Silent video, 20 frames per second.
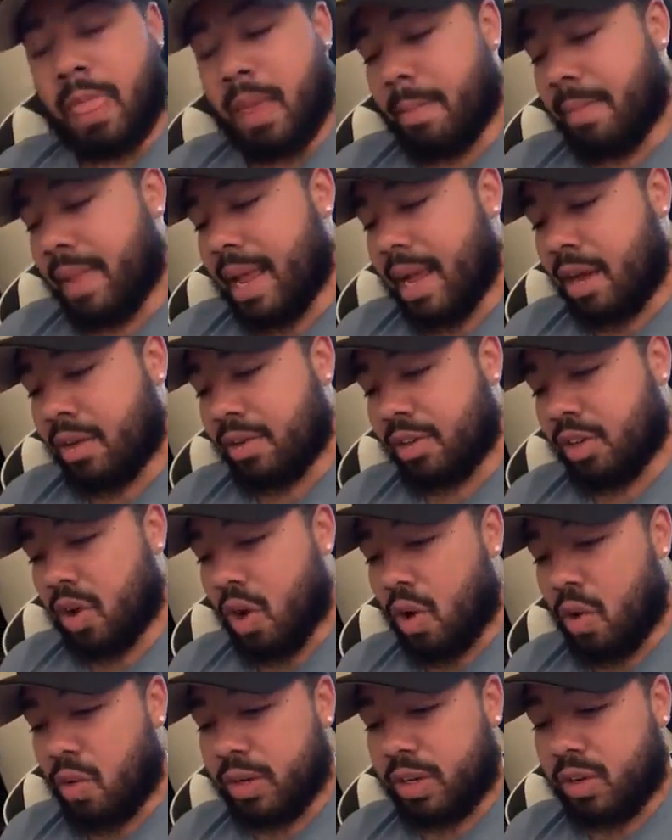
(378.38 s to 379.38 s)
Now, you
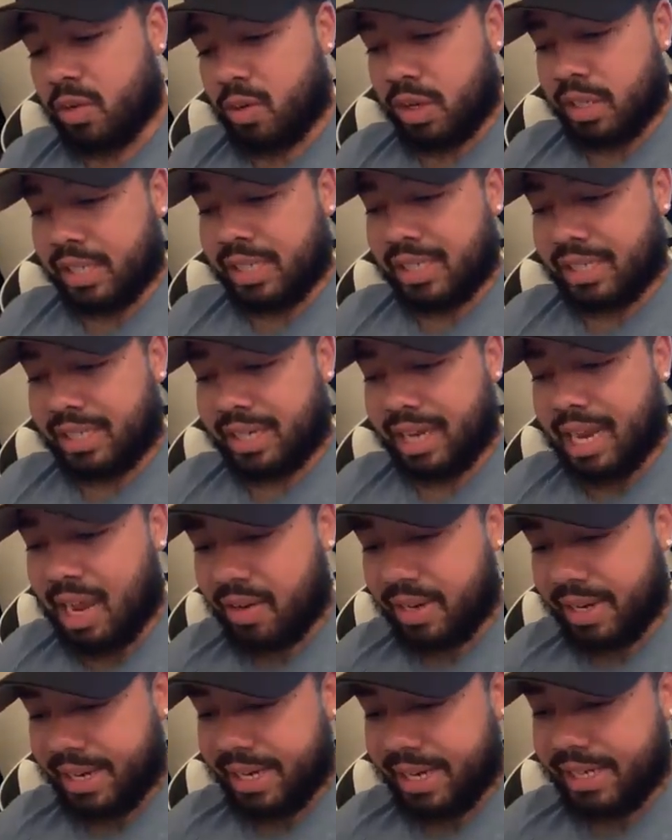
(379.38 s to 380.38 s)
only really see
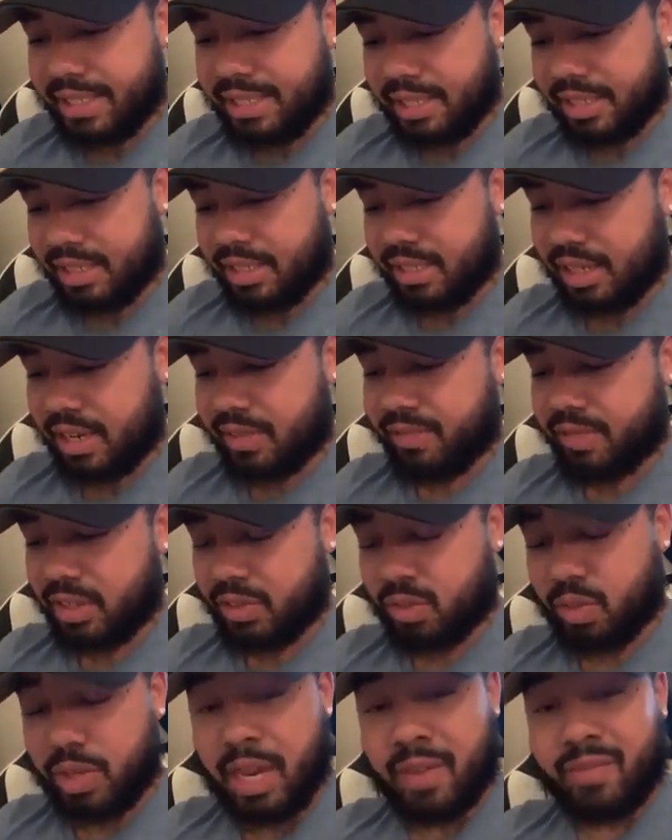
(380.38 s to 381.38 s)
how easy this stuff
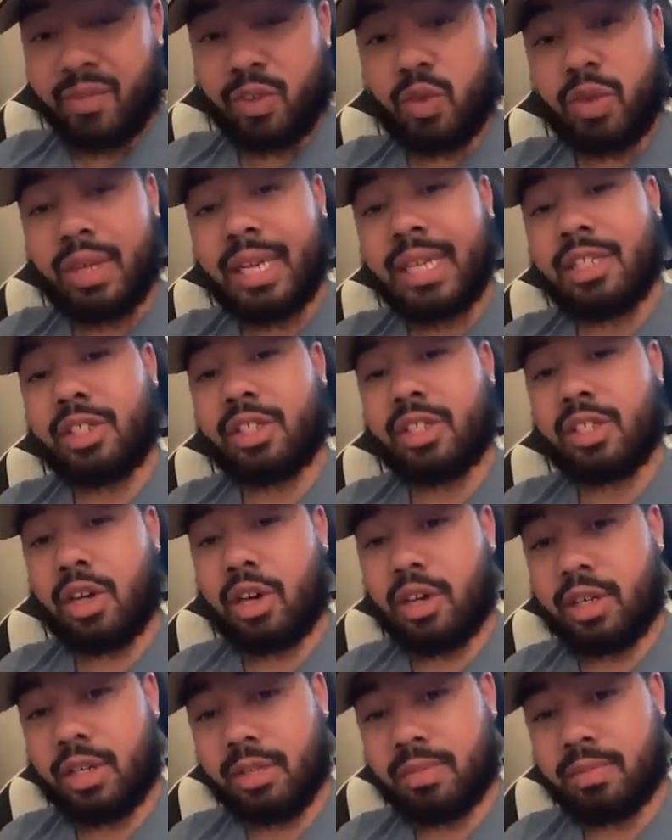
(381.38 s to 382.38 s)
is whenever you get
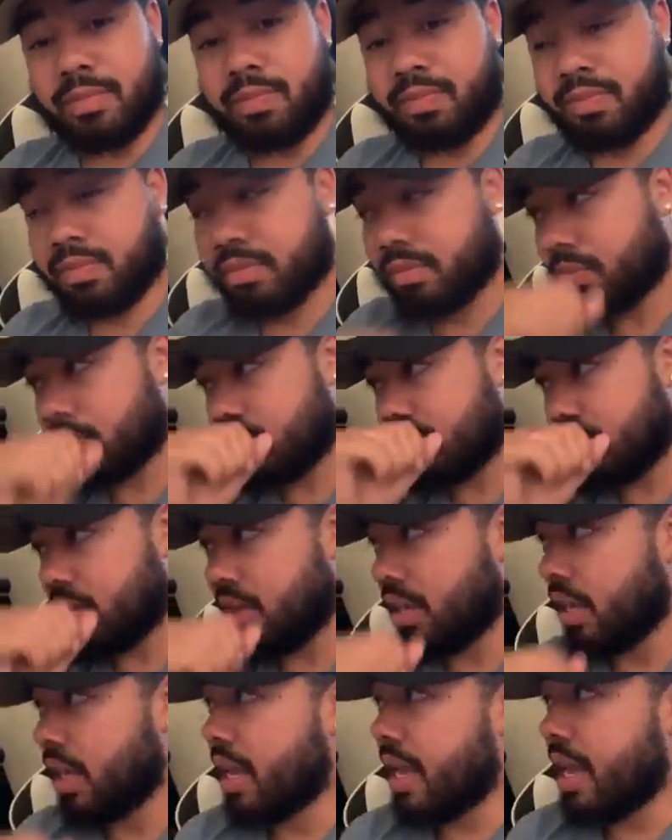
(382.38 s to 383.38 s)
started.
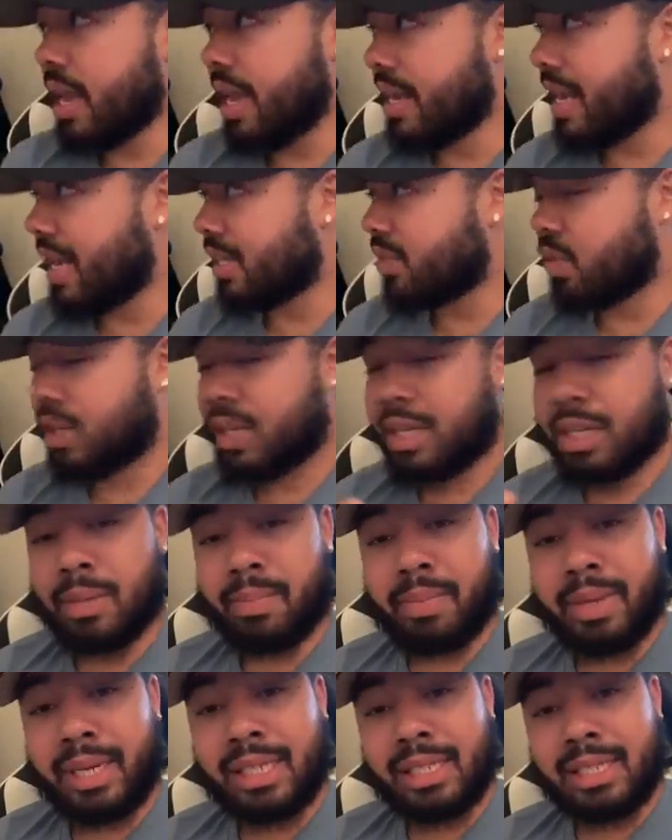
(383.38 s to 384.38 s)
And that's one of the
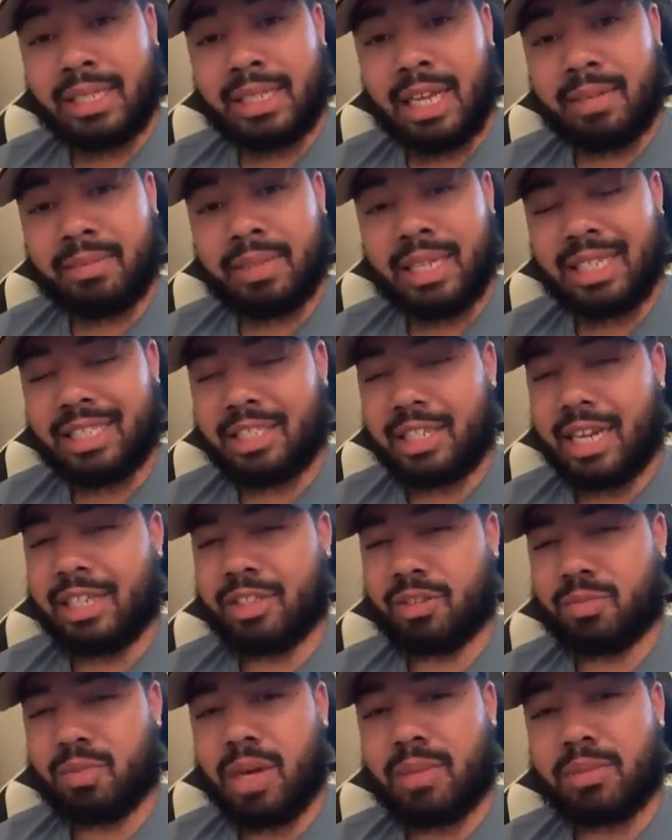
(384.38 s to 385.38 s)
biggest steps.
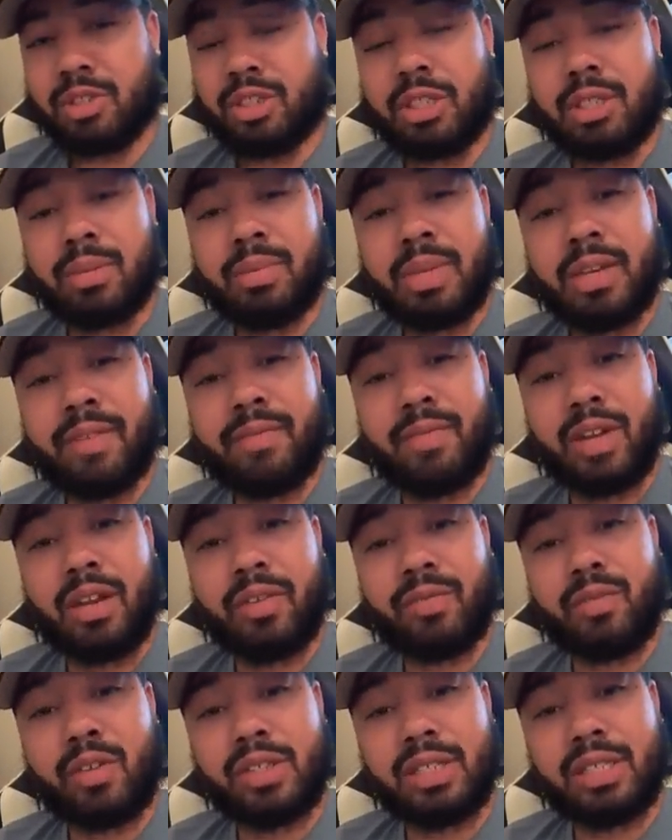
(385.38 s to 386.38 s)
That's probably should have been the
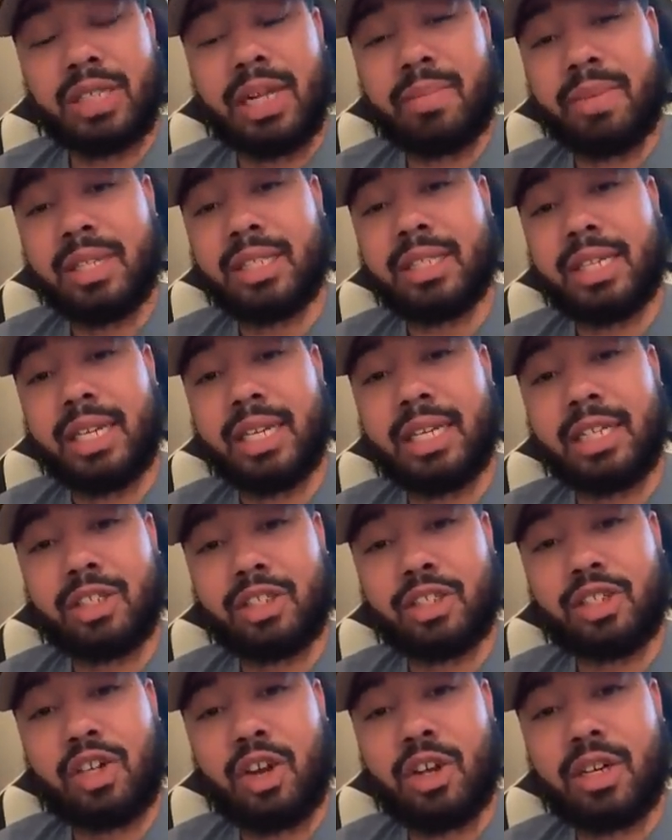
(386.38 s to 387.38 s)
very first step, is getting
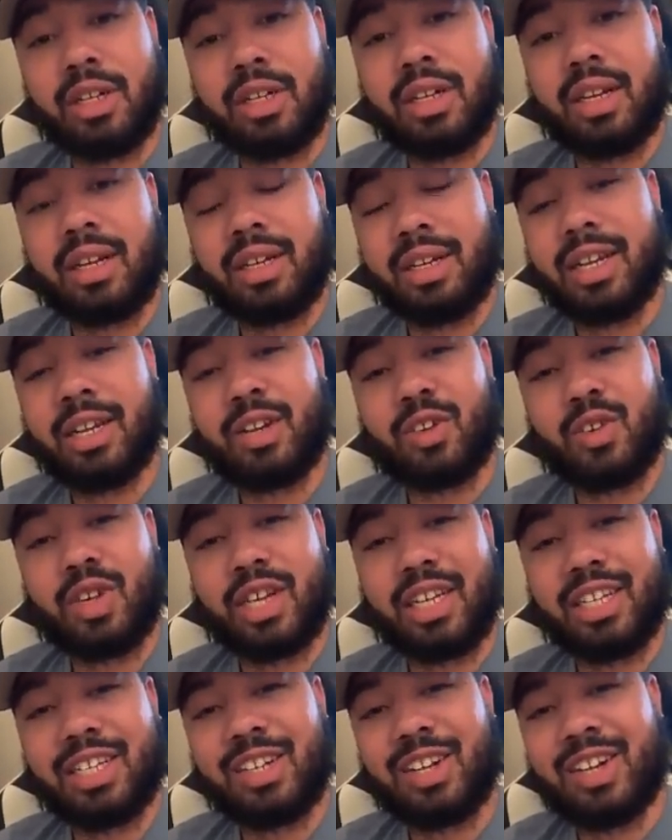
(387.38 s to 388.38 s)
started and then
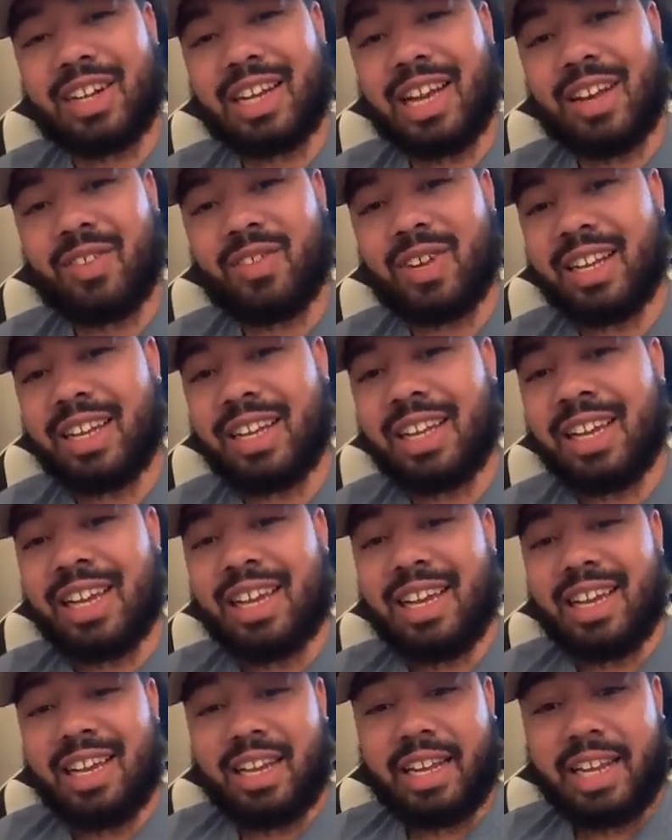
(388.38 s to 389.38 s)
creating your account, right?
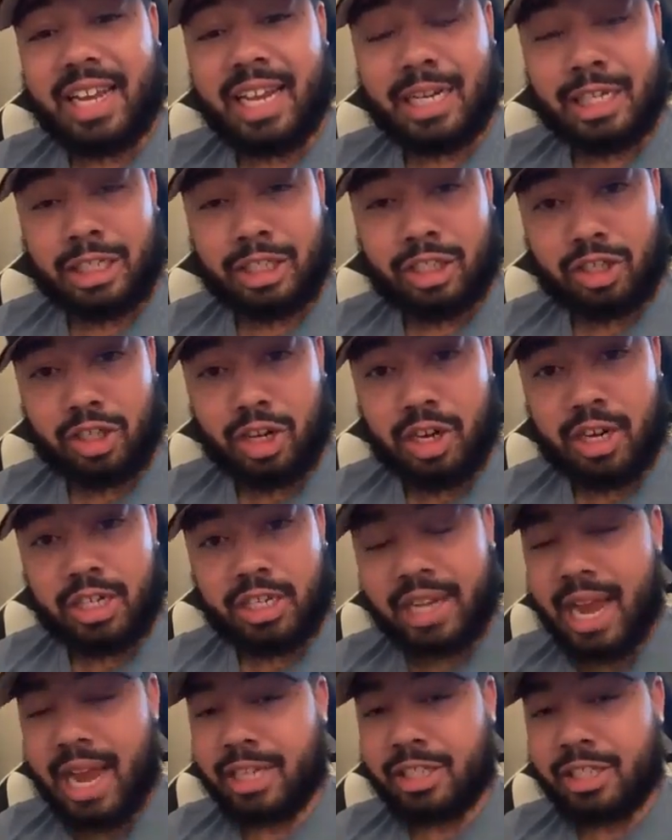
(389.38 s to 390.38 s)
Getting
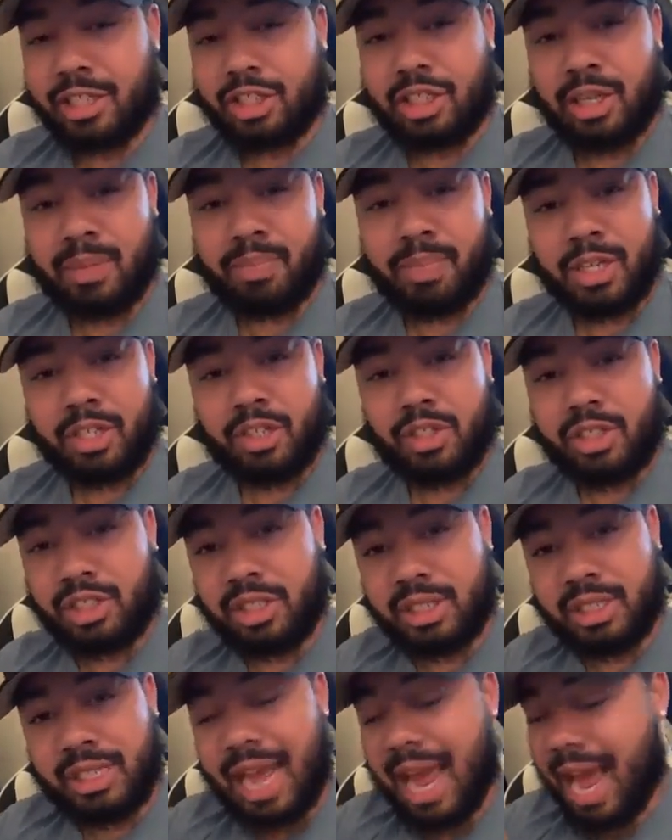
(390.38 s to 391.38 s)
started, you have to jump in. You
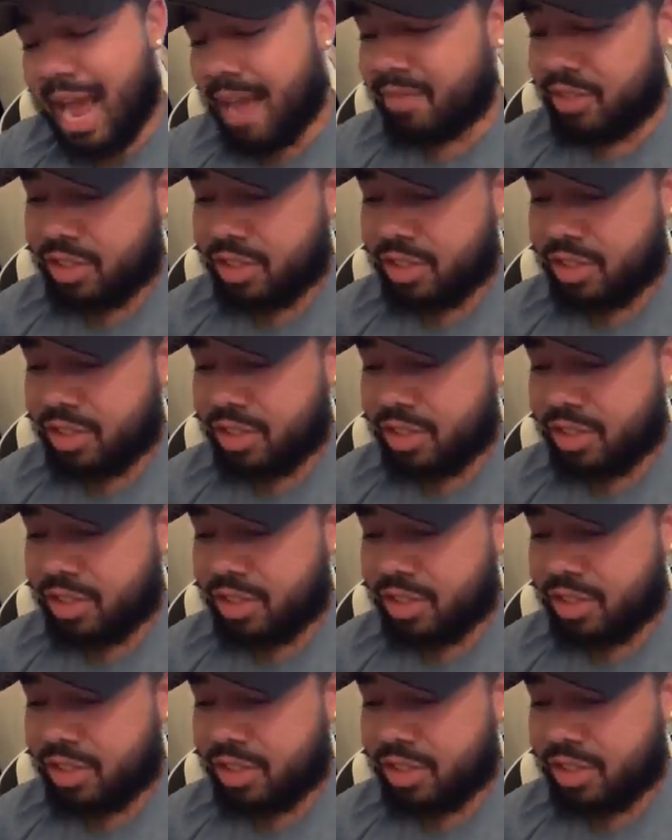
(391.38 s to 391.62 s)
just have